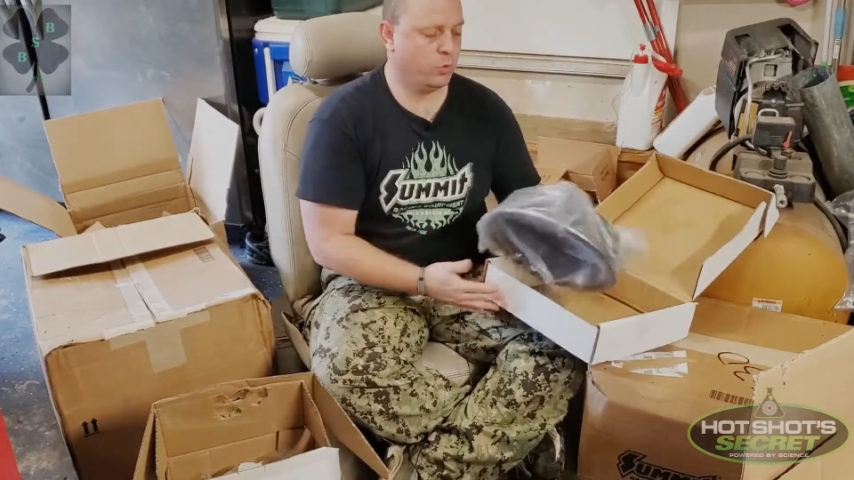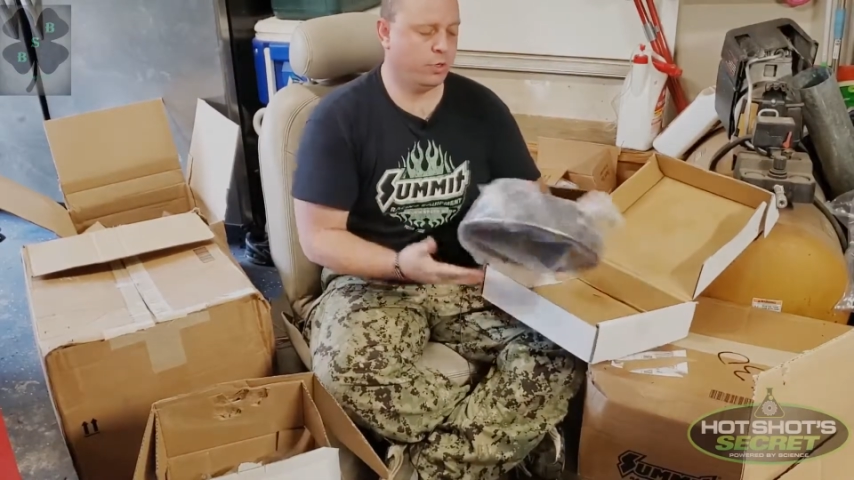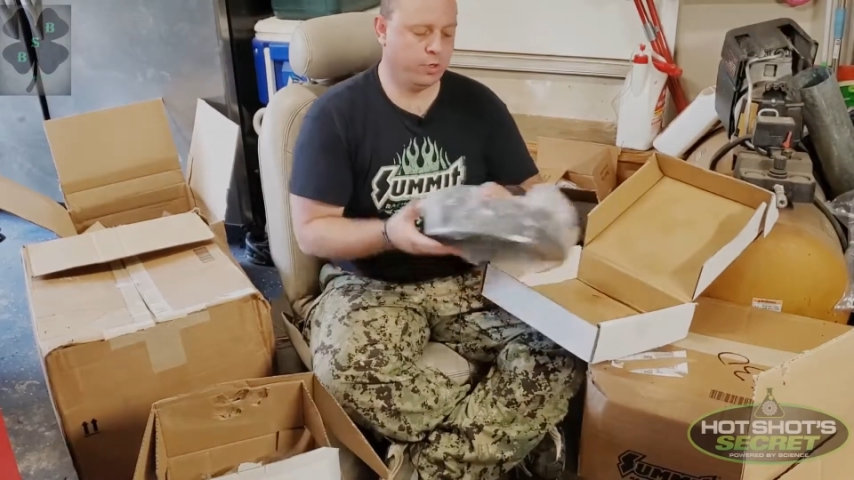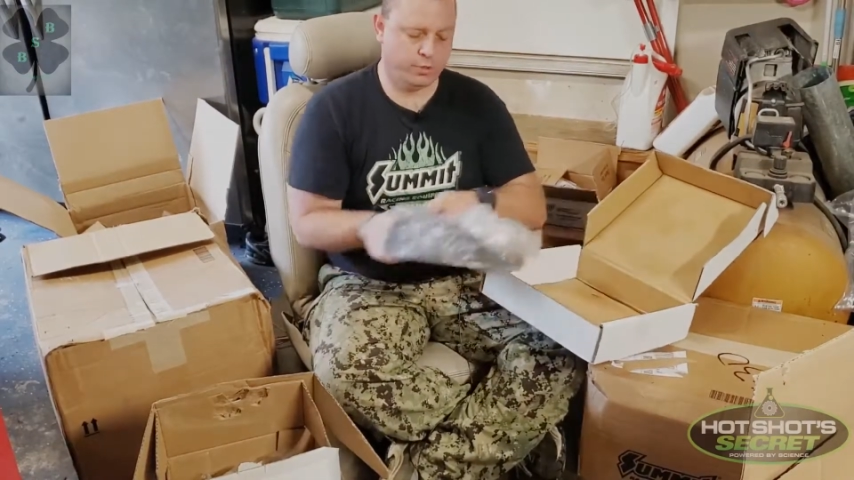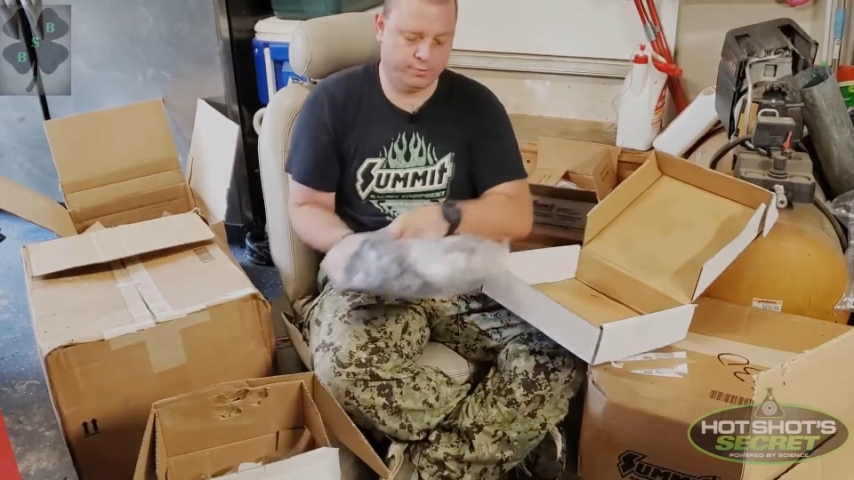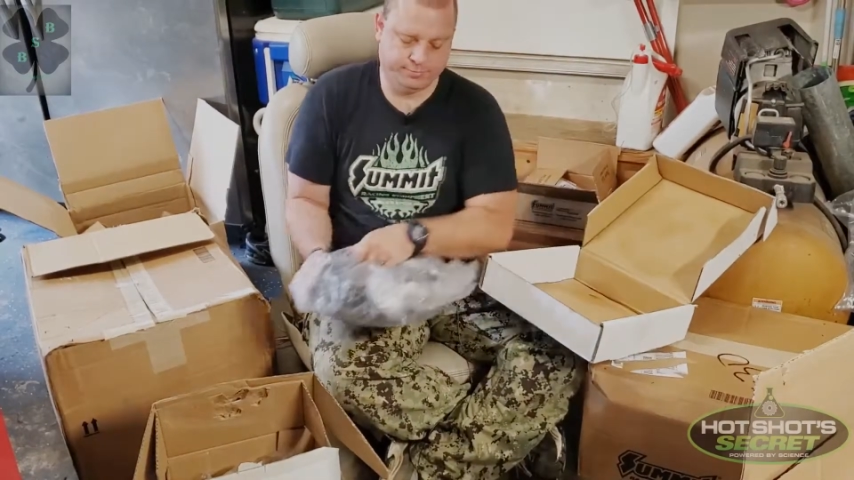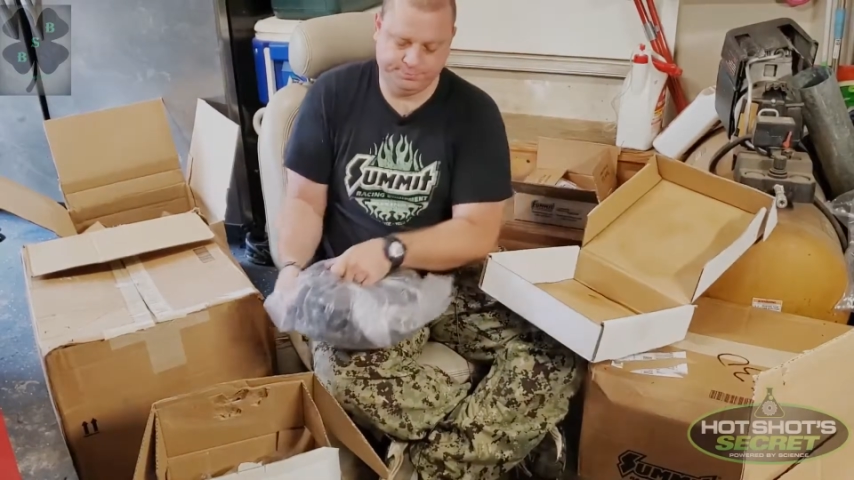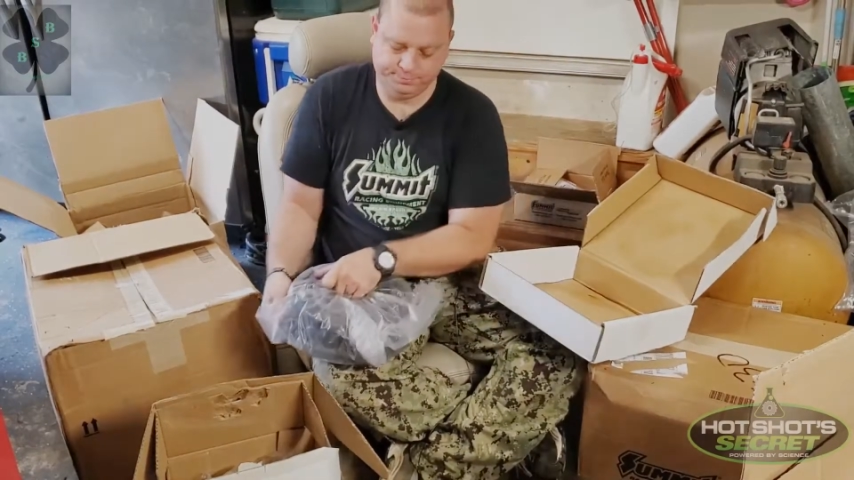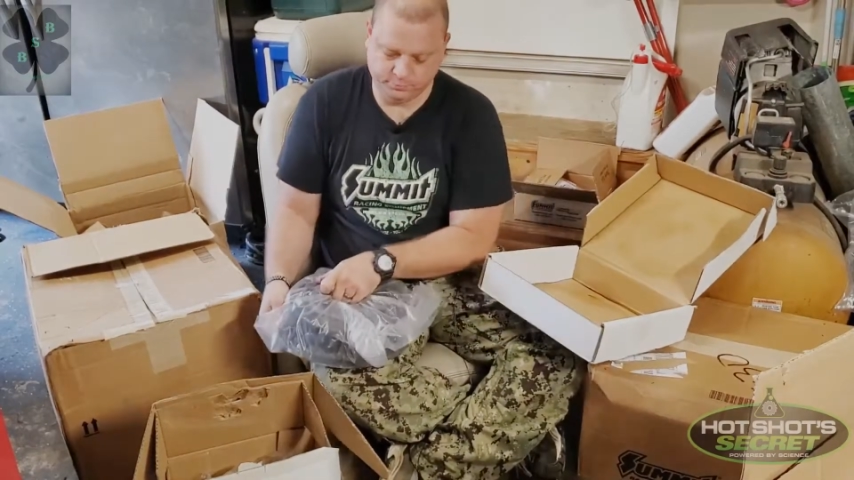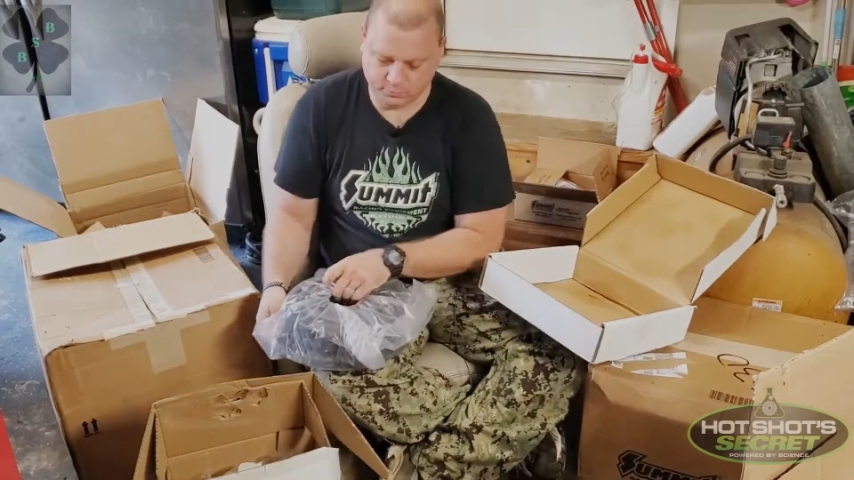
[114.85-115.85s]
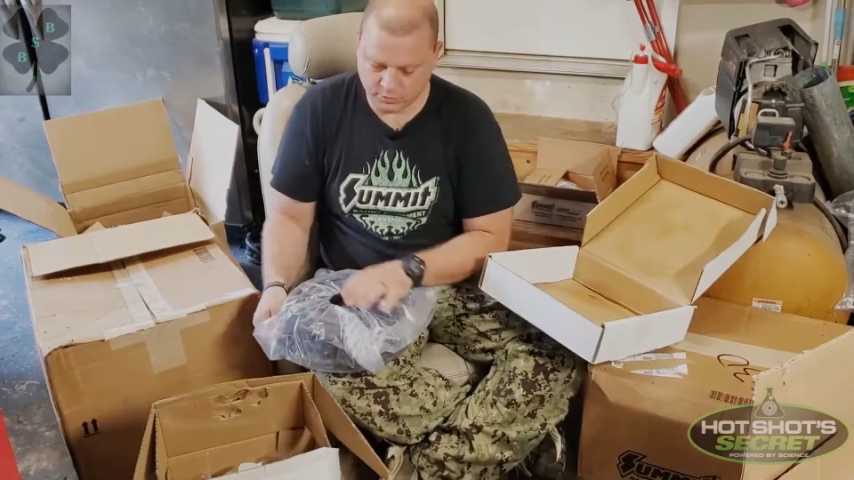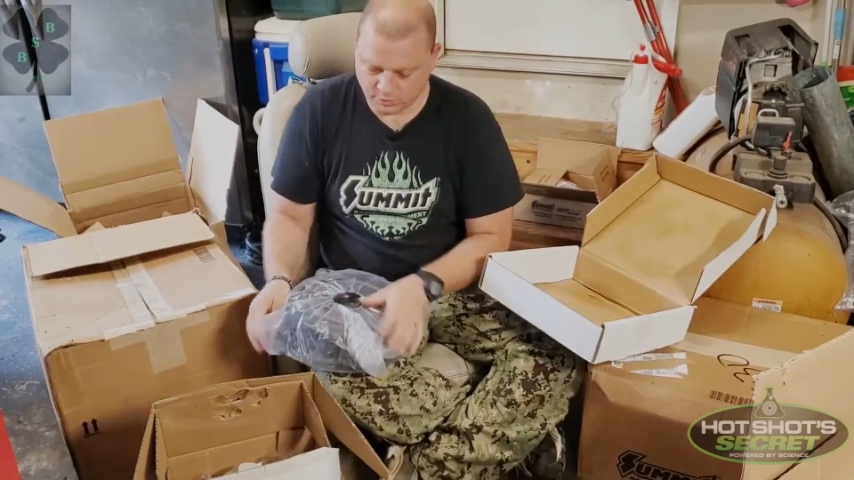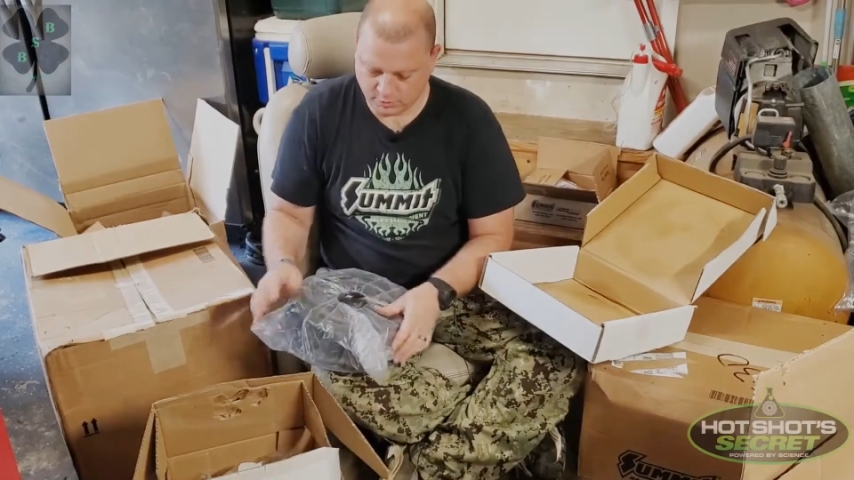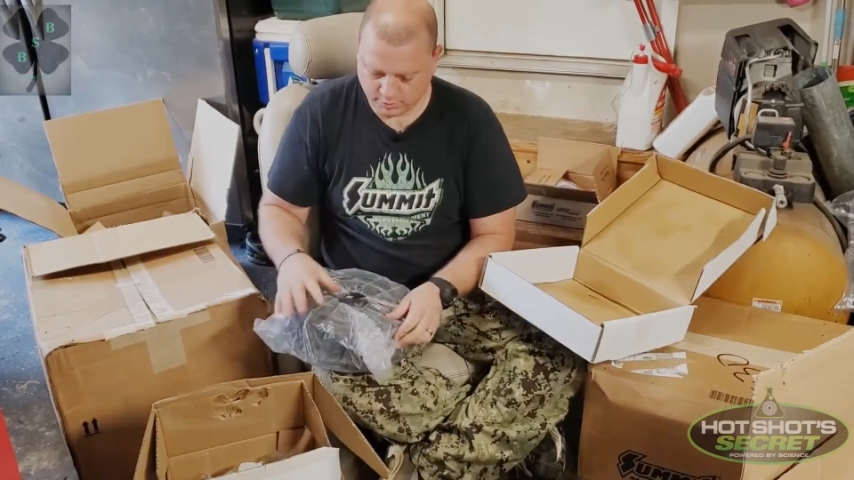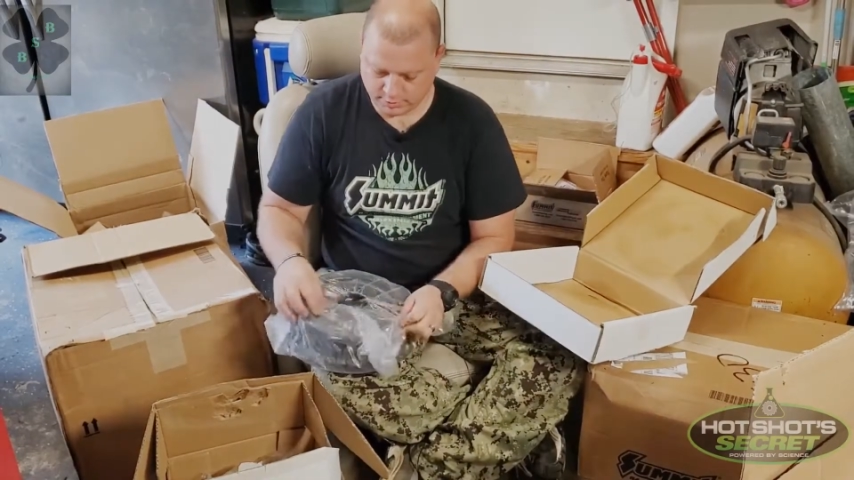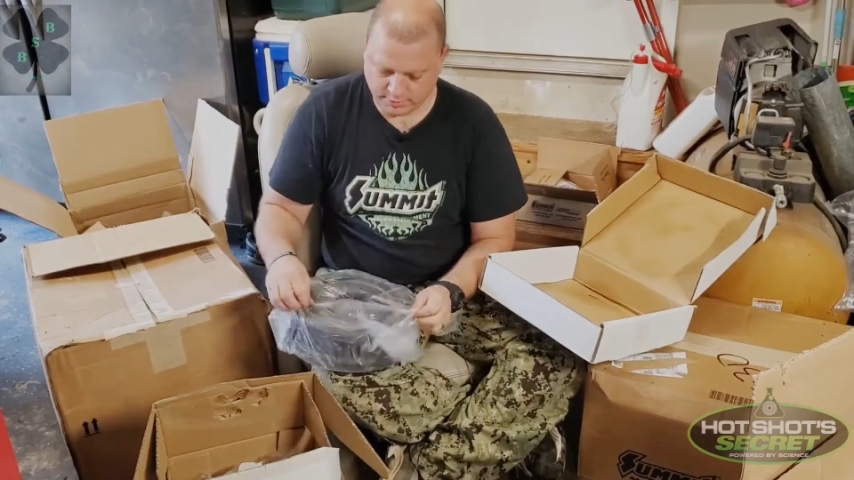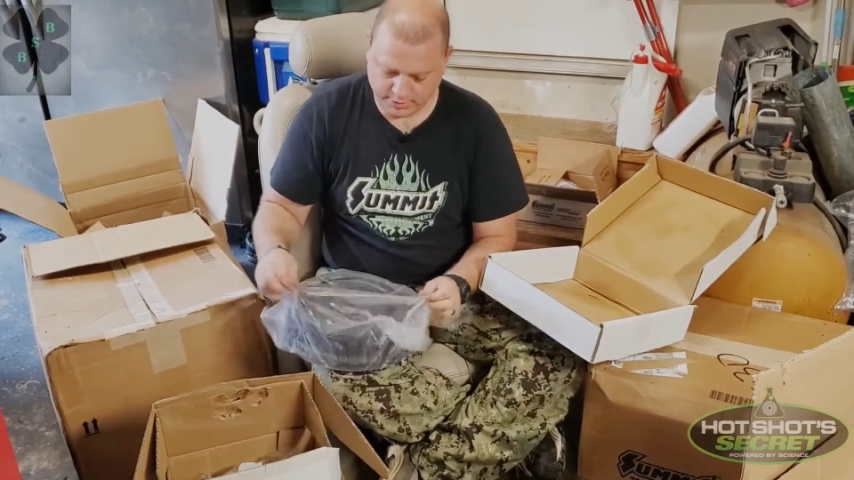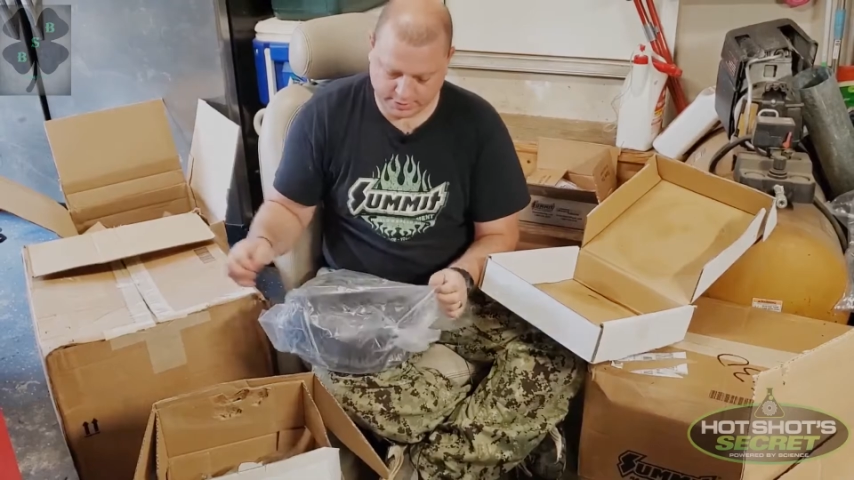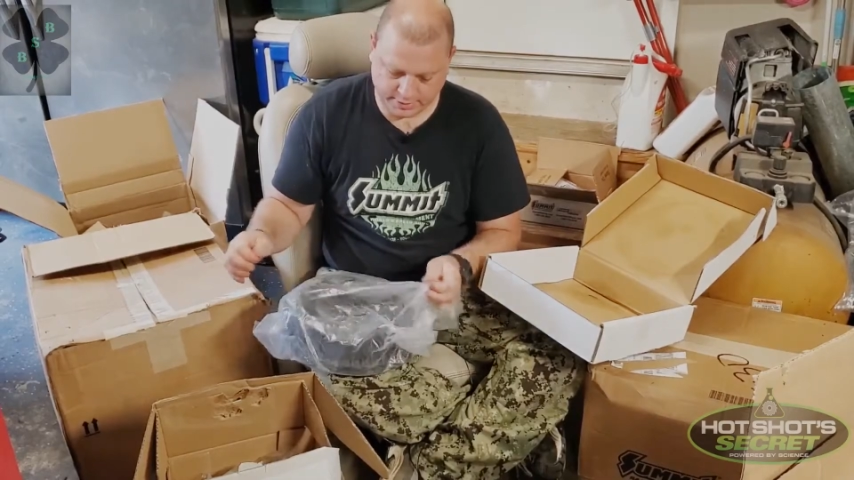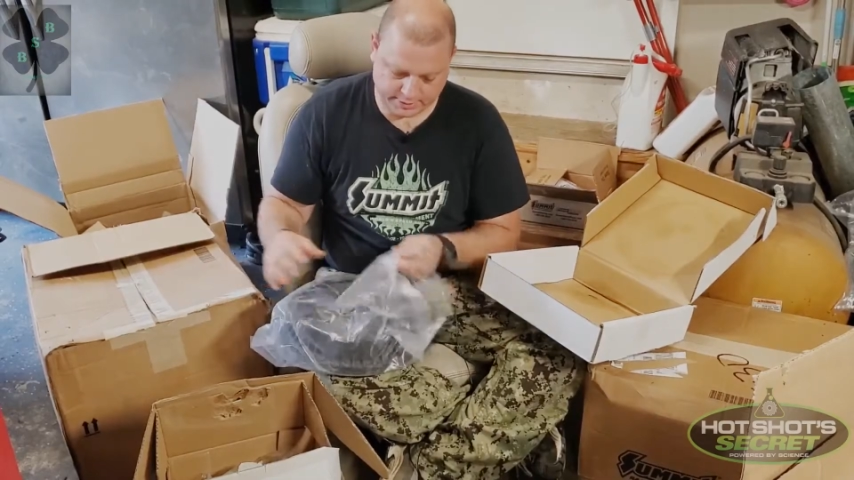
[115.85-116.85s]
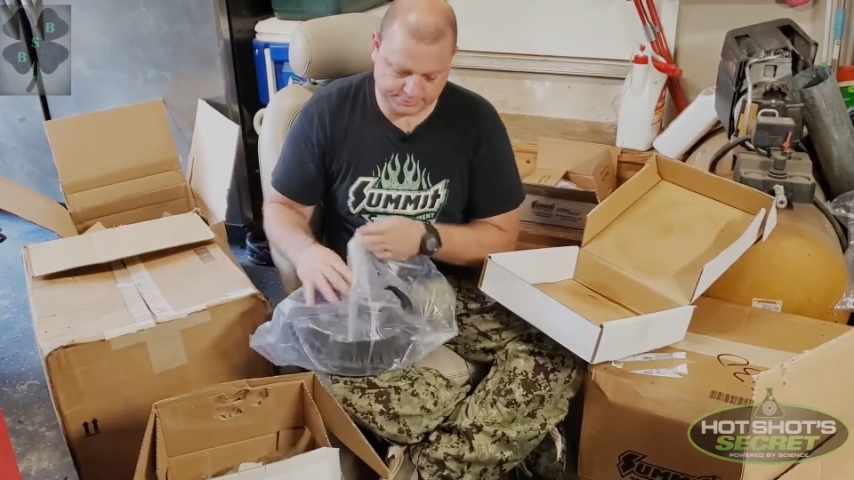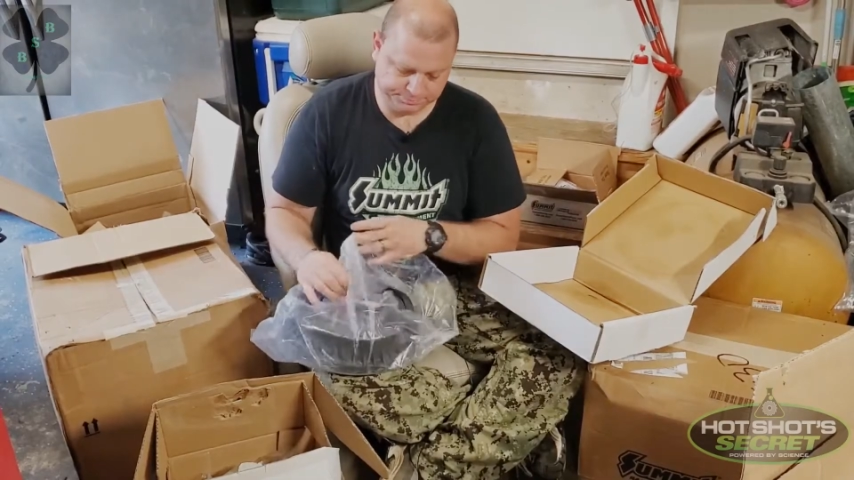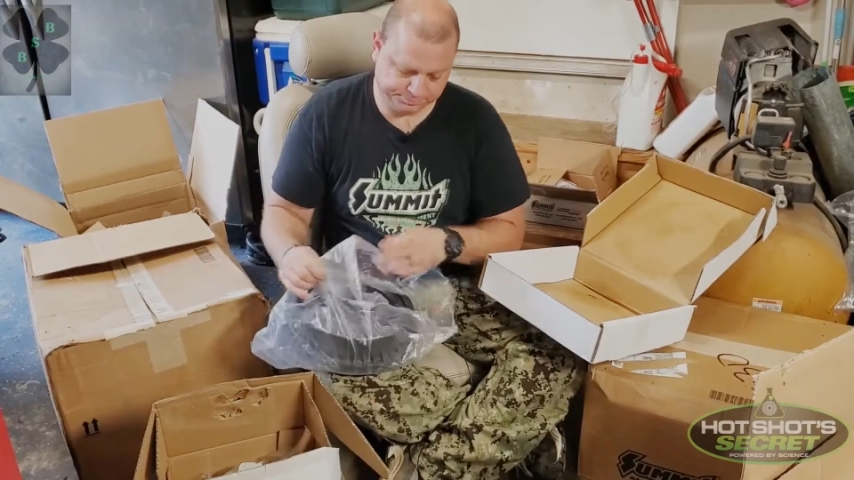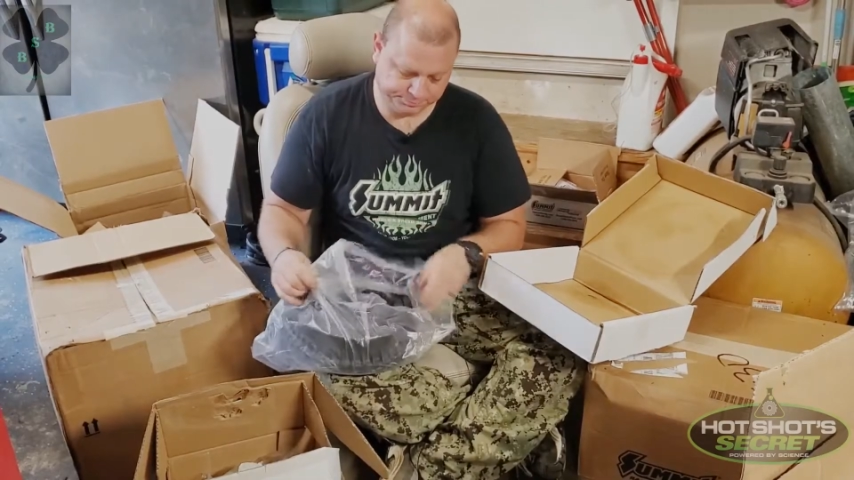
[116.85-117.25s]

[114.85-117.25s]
were, uh,